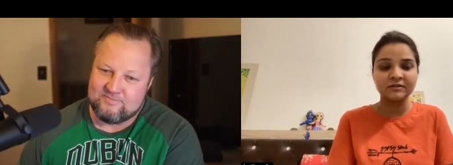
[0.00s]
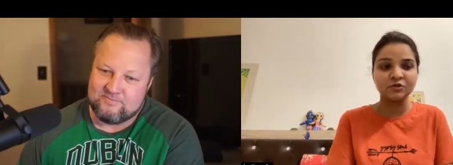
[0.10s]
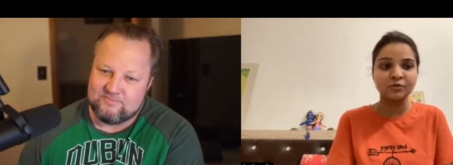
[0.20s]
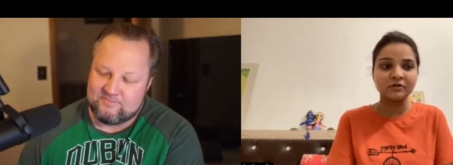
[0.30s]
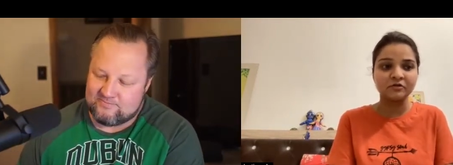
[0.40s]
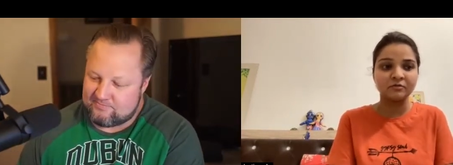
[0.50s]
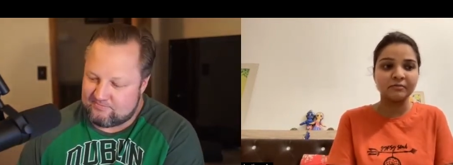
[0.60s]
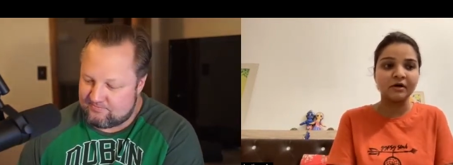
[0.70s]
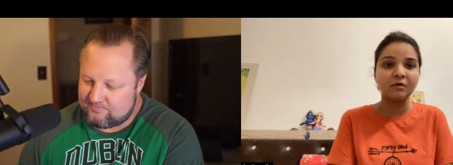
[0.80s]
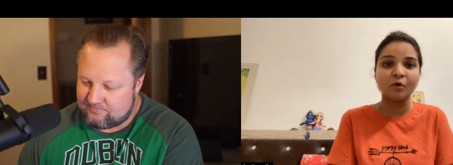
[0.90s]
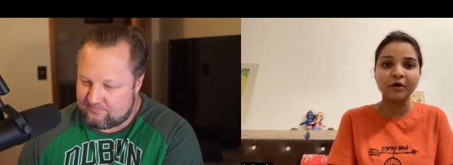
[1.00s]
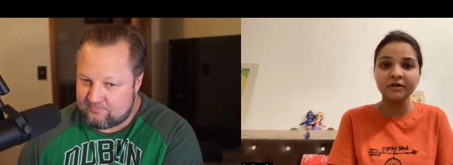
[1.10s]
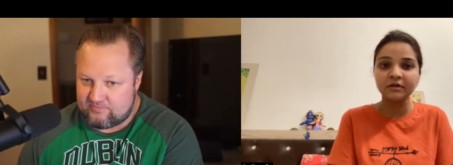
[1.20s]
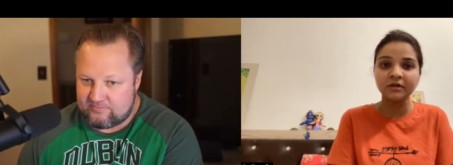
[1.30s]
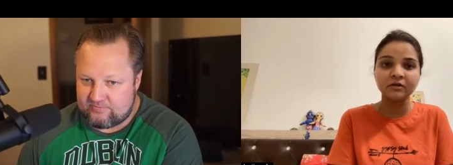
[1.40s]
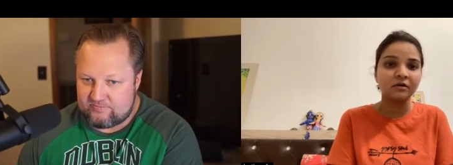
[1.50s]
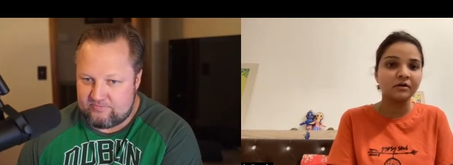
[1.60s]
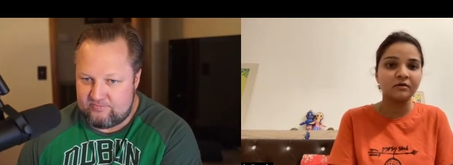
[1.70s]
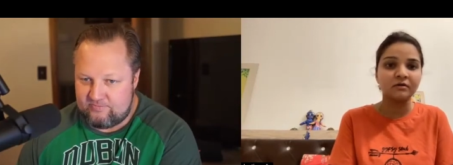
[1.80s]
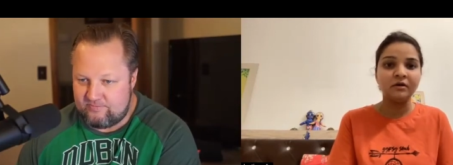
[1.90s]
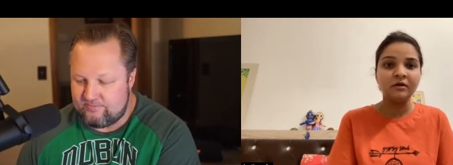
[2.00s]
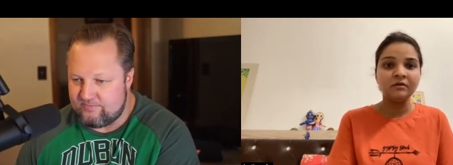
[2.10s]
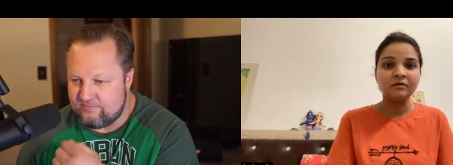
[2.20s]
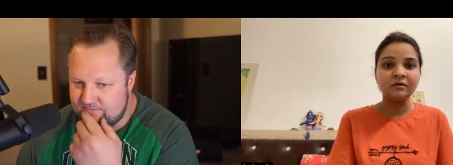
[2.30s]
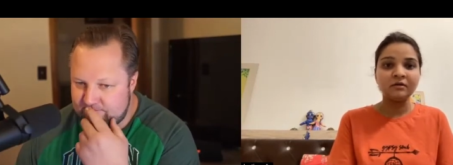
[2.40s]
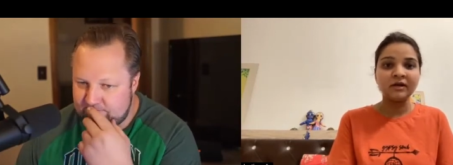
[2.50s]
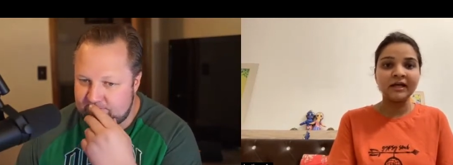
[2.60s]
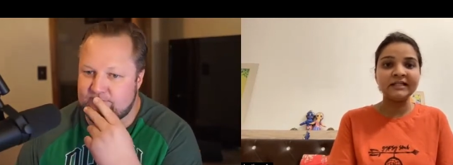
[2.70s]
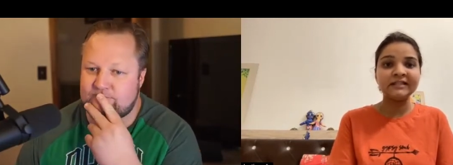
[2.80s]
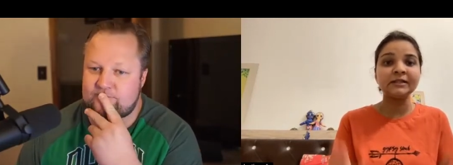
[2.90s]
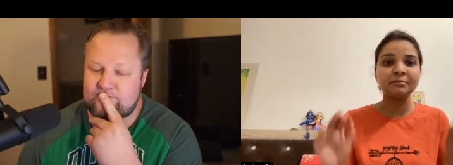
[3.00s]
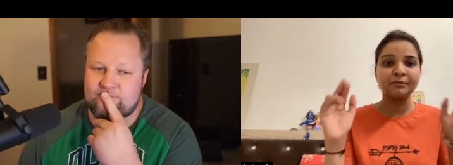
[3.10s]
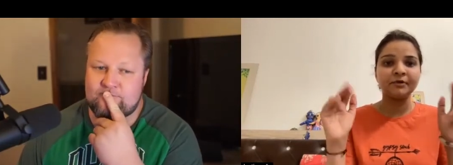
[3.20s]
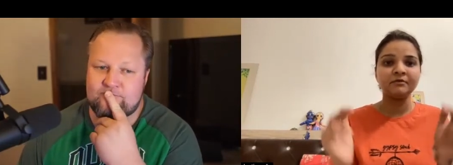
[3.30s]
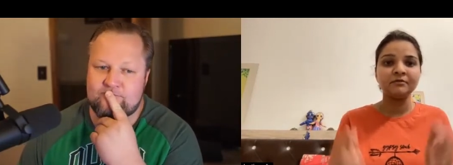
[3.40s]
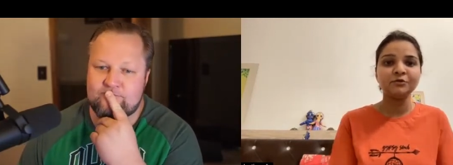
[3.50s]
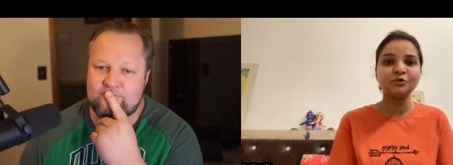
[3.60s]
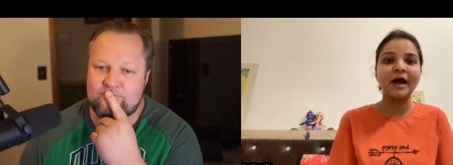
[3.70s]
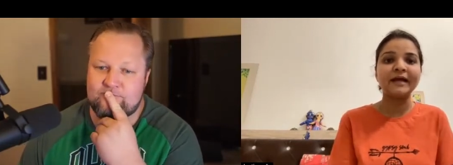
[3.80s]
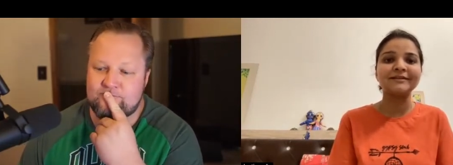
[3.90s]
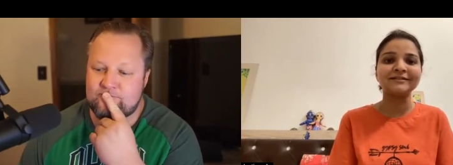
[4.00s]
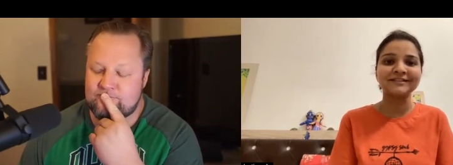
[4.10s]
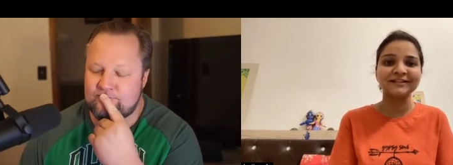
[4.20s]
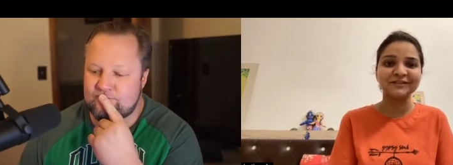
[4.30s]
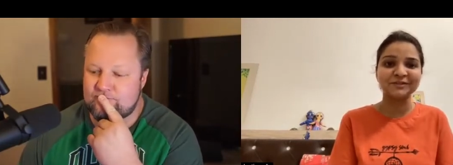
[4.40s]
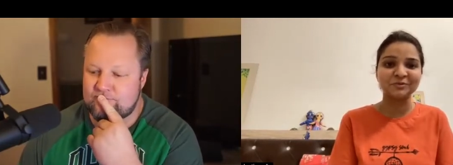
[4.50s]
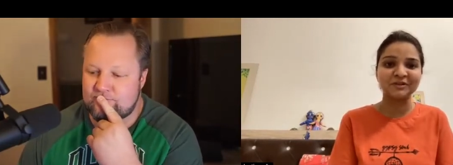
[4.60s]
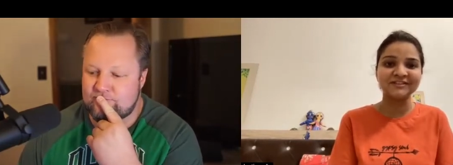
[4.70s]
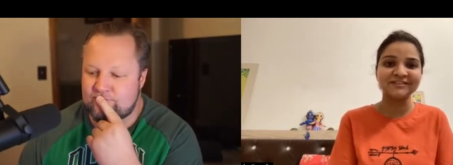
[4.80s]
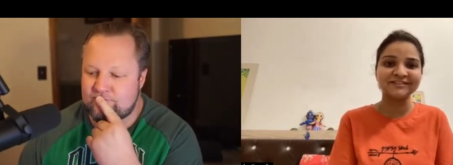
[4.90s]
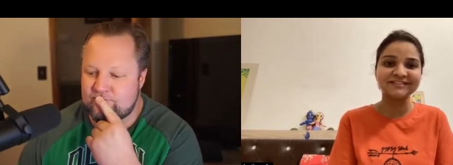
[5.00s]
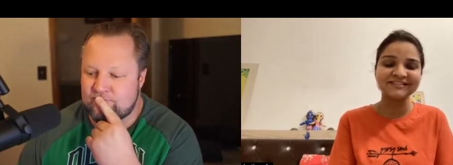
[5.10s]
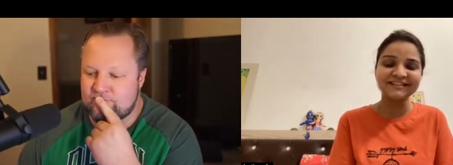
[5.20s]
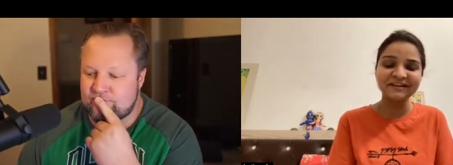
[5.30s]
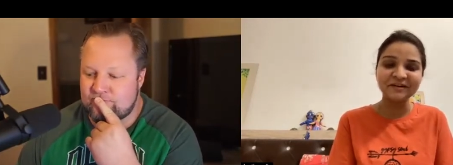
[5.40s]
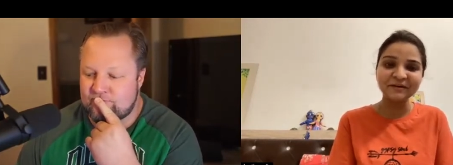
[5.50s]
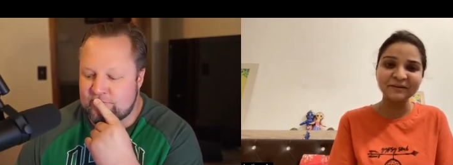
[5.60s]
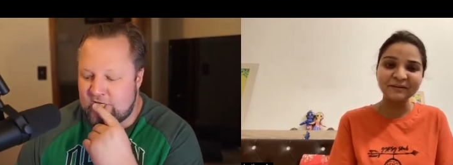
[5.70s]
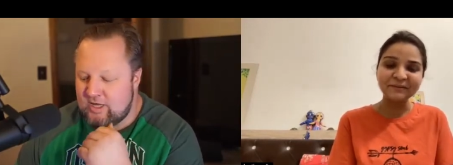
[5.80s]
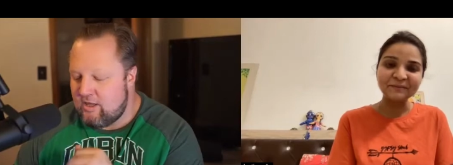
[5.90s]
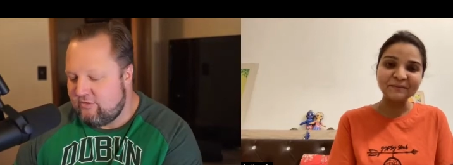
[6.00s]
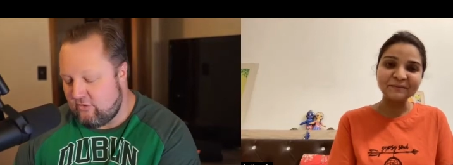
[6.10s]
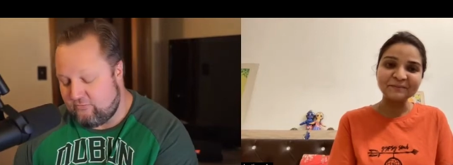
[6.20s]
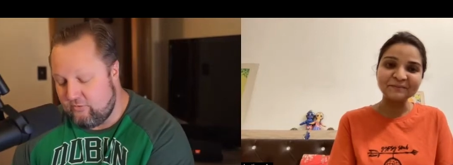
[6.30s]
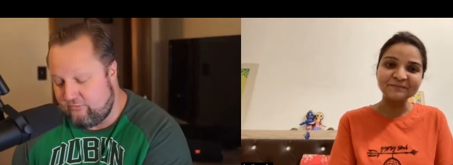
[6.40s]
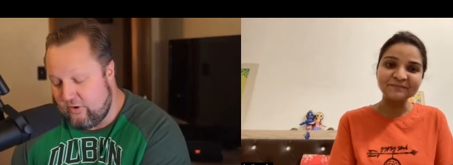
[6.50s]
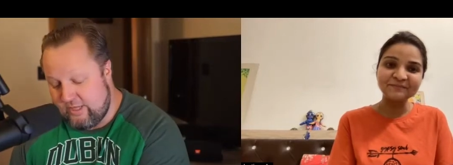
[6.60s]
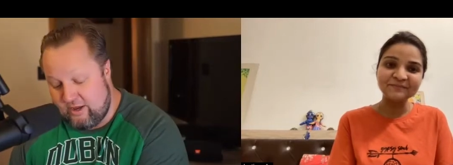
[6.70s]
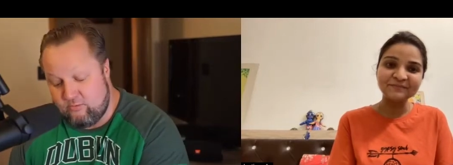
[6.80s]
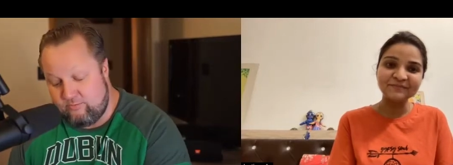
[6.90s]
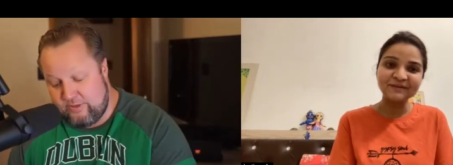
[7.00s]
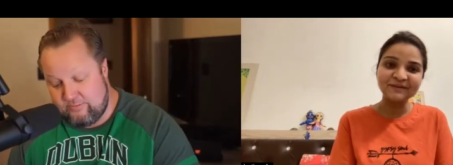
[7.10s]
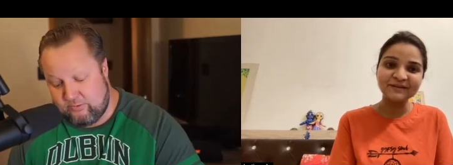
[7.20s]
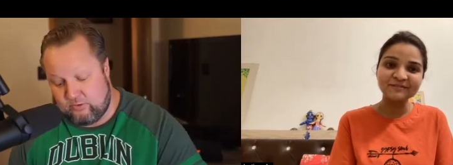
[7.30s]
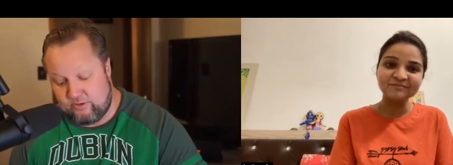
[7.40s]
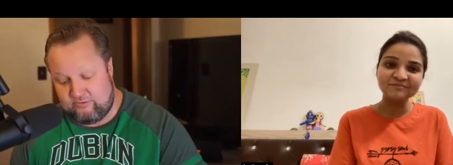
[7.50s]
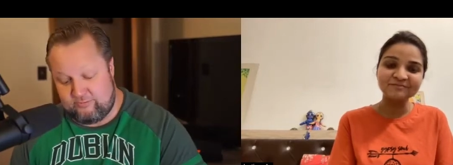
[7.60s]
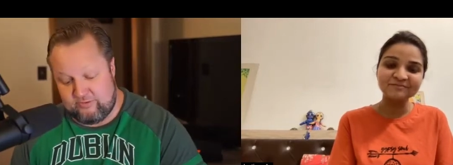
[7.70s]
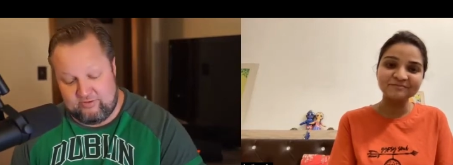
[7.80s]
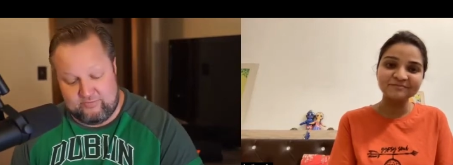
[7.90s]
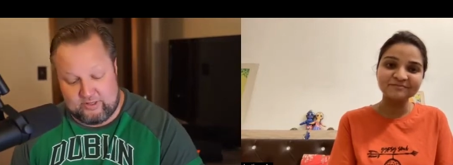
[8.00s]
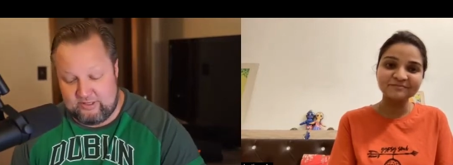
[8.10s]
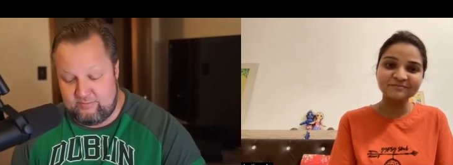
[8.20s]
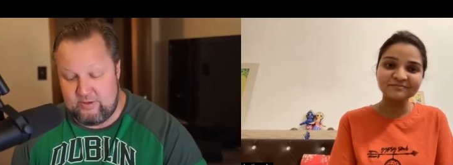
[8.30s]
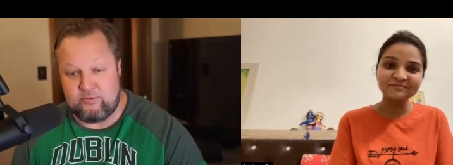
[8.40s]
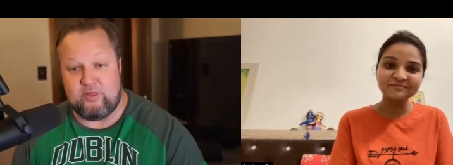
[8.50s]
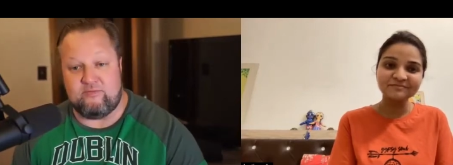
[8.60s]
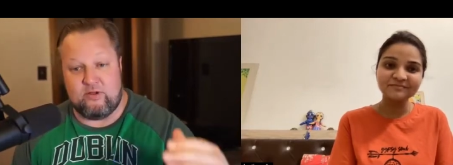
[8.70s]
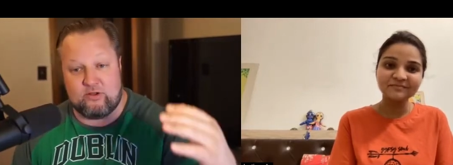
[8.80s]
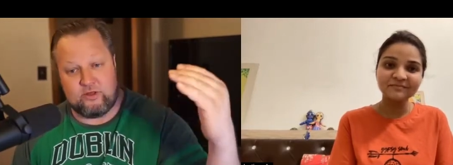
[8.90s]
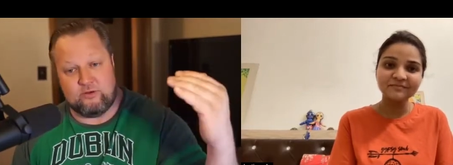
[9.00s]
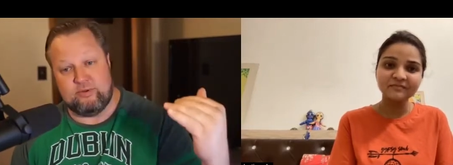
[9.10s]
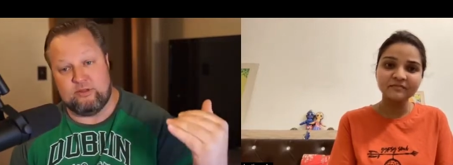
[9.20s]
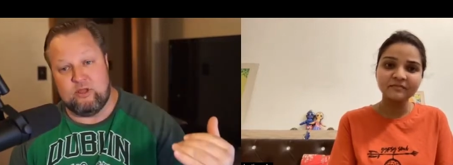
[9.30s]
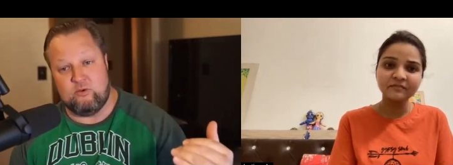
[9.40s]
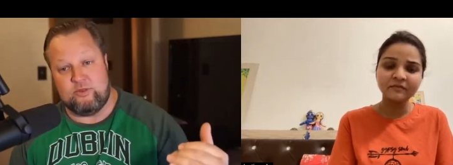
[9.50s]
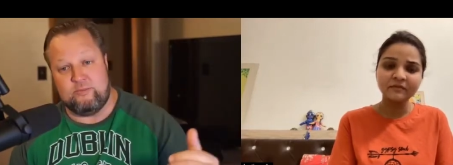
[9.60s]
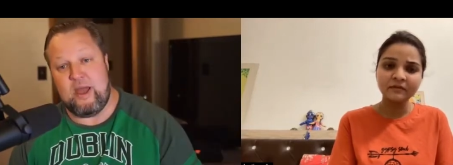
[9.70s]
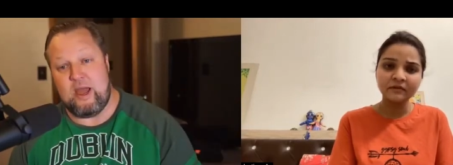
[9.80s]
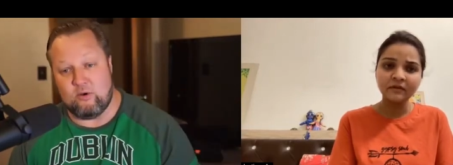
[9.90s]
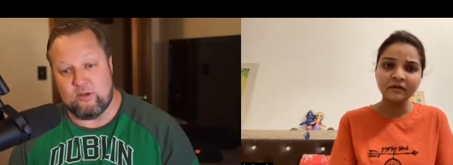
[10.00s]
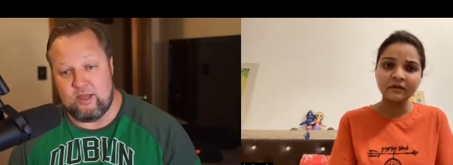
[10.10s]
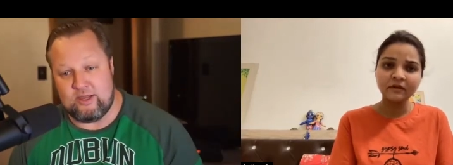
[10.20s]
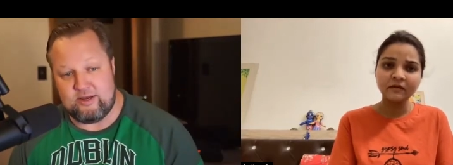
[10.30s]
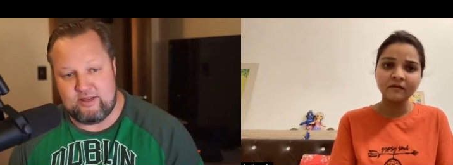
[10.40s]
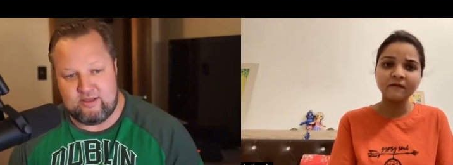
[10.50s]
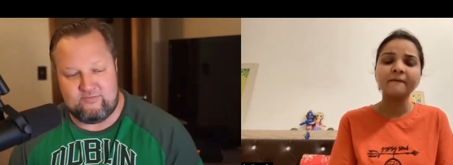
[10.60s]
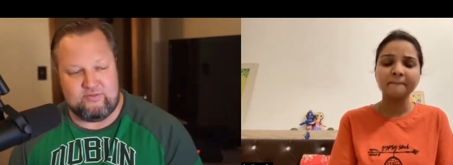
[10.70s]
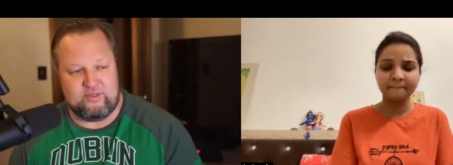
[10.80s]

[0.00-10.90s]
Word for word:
Speaker 1: situation be avoided or mm. tip to handle such situations?
Speaker 2: So for frontline people specifically, people that function below the power line, if the